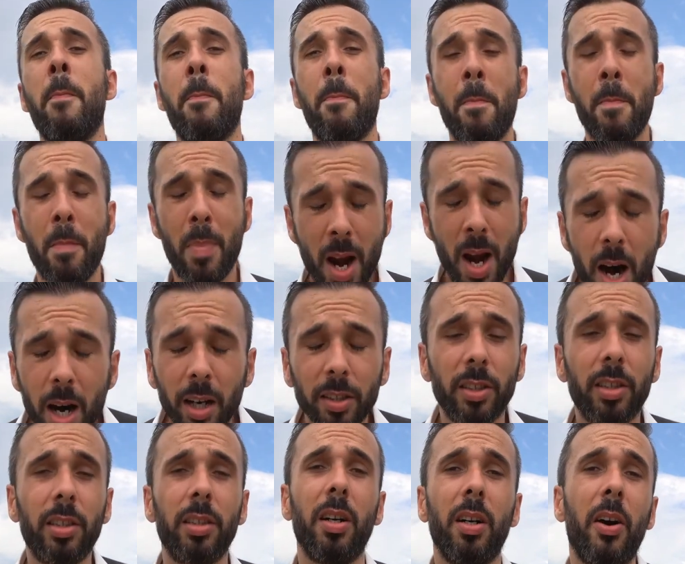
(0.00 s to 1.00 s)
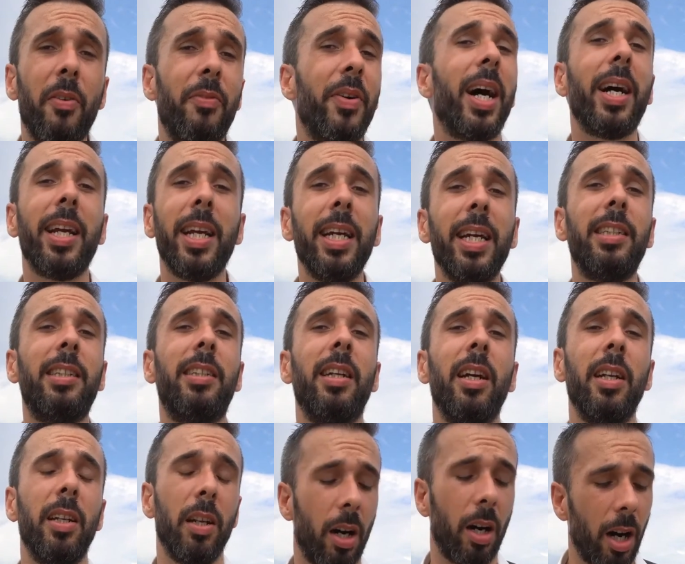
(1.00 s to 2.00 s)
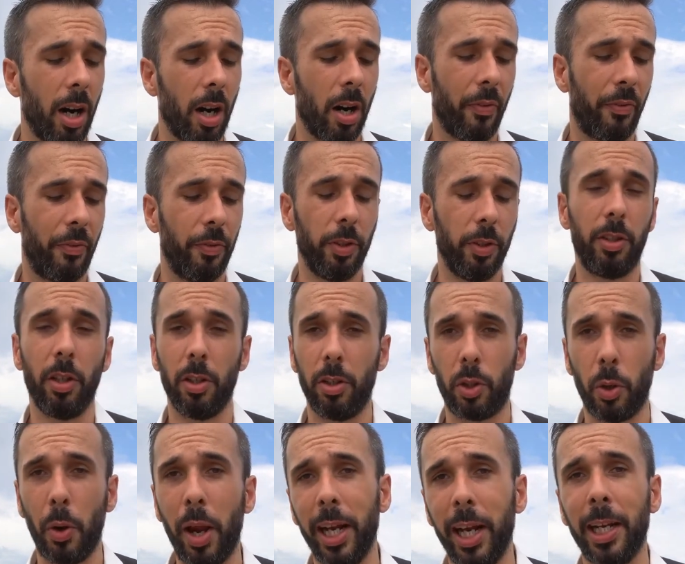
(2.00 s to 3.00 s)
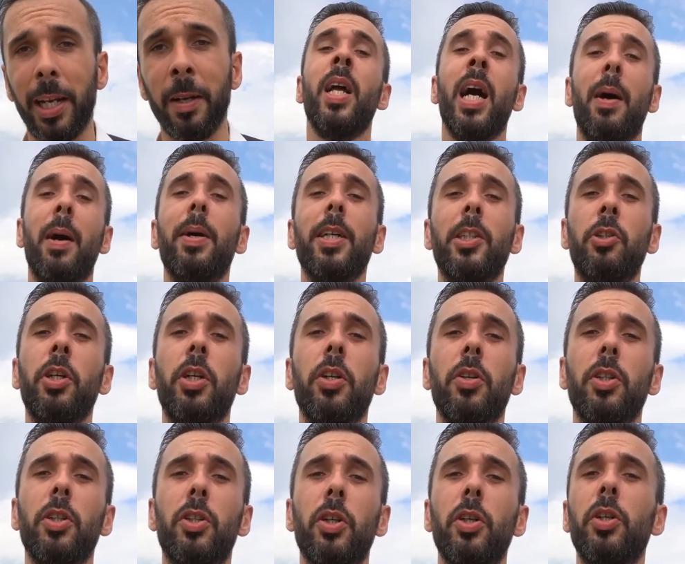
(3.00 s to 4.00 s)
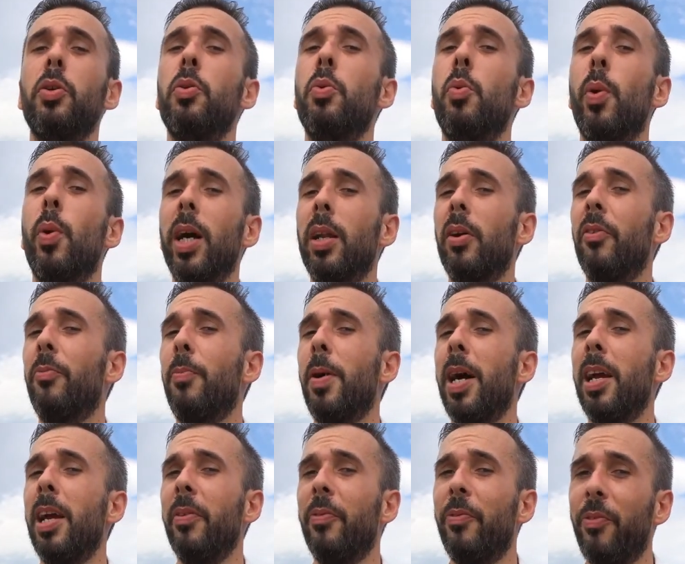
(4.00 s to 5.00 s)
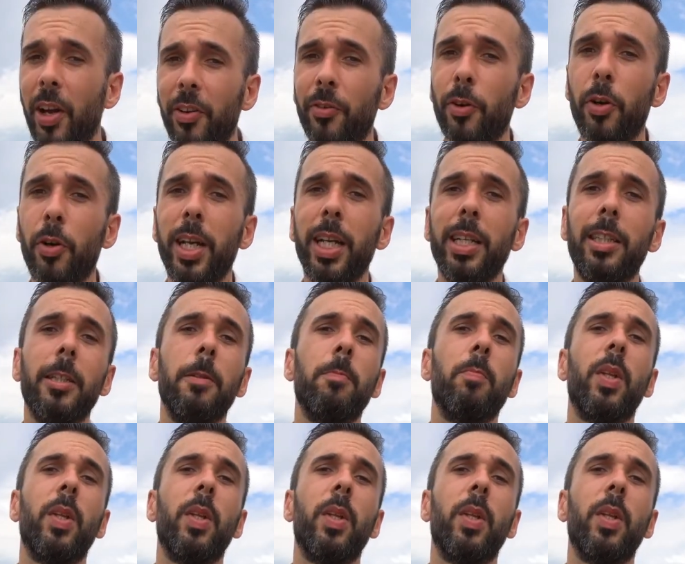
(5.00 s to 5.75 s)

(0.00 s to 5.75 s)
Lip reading: lots of variation of the drink. I'm actually going to show you one of my favorite.